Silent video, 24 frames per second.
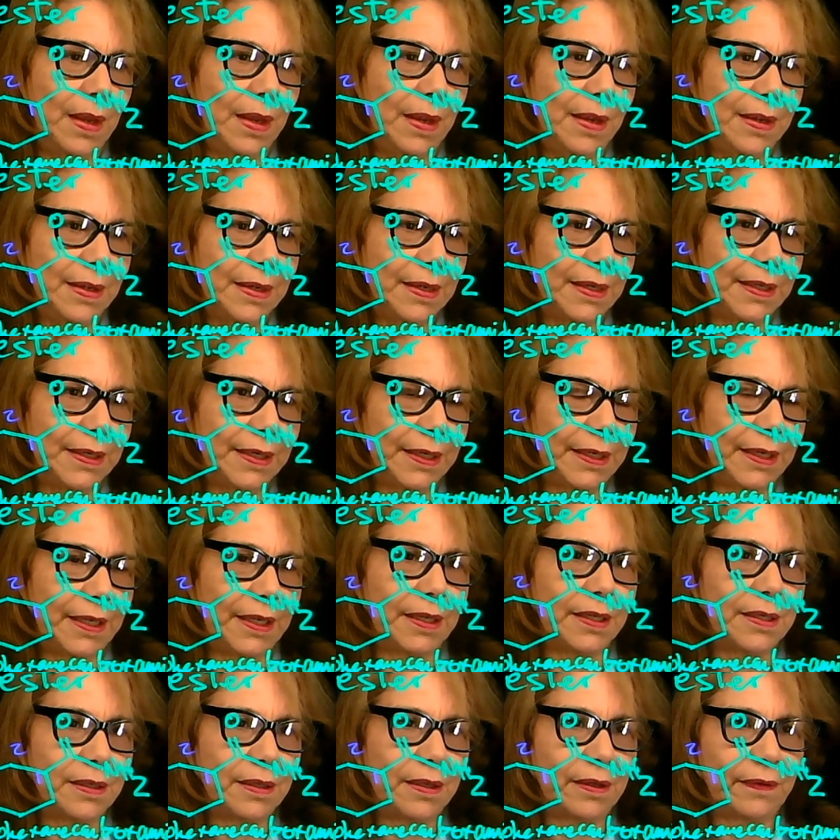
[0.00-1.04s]
And again,
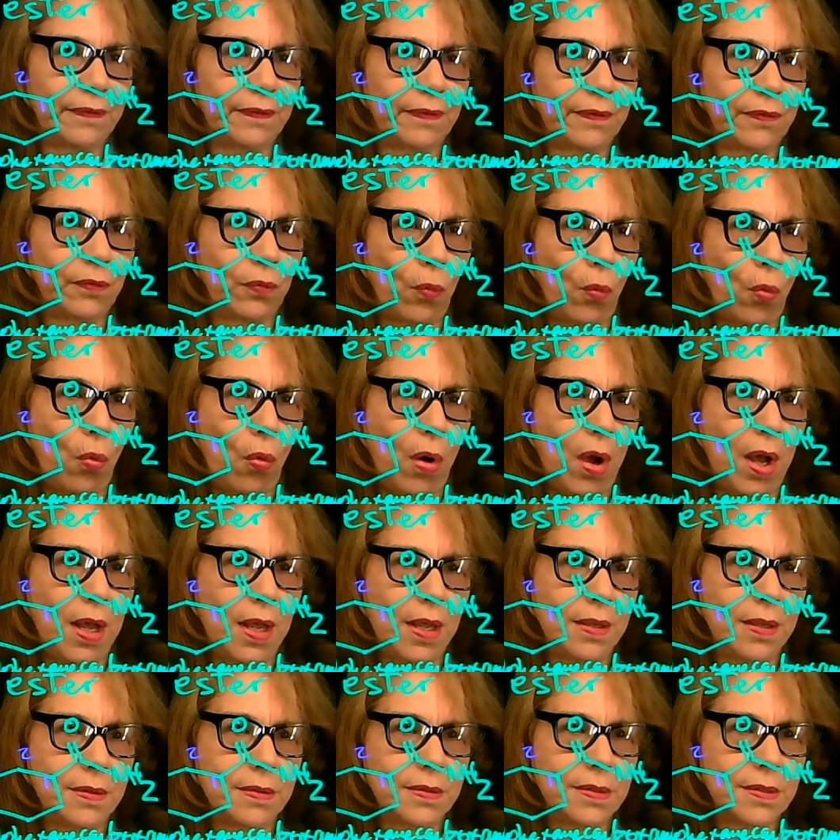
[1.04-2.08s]
this is
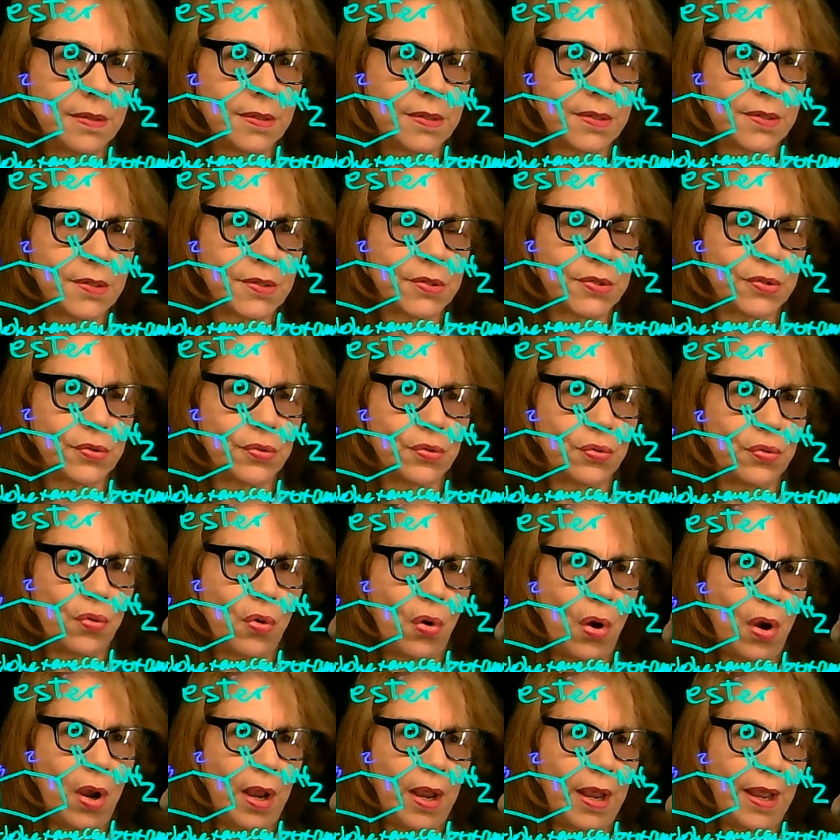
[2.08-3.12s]
1, 2,
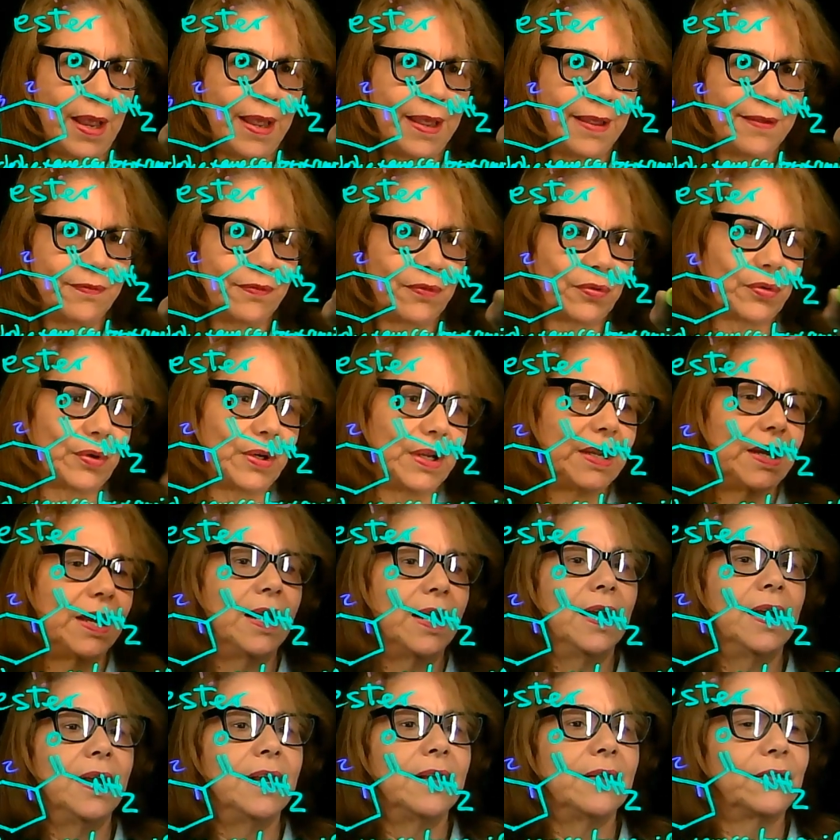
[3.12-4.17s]
and 3.
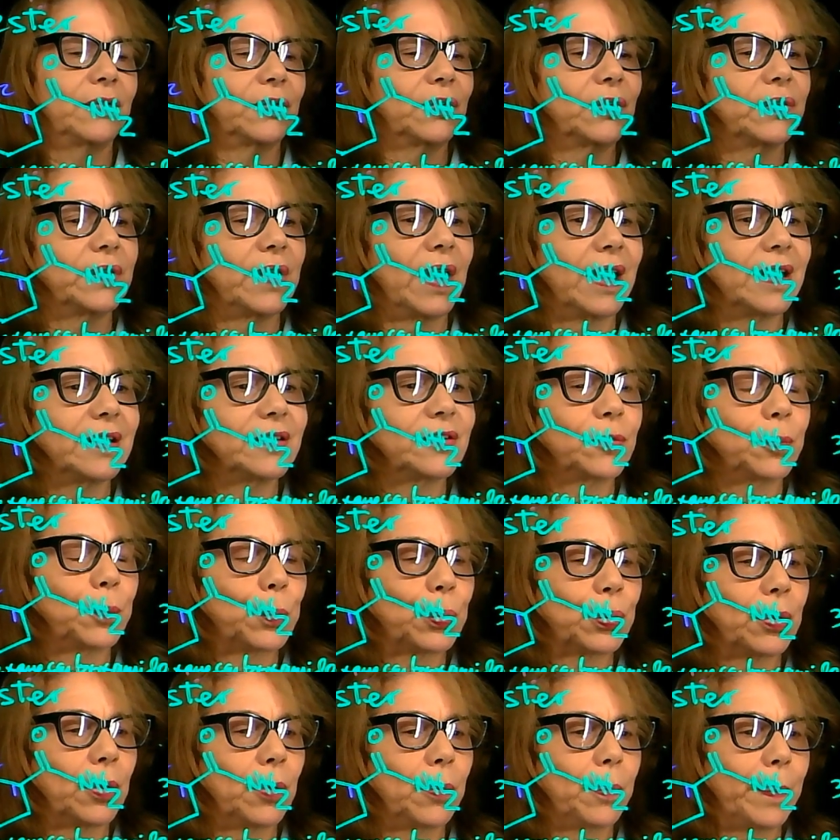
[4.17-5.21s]
So that's
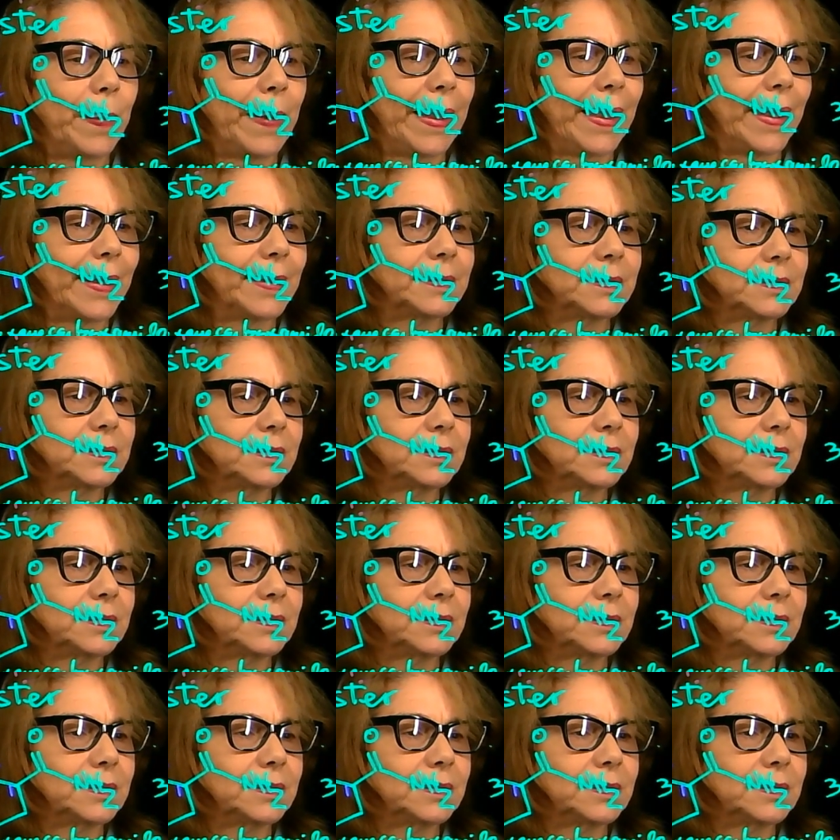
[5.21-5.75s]
propanamide.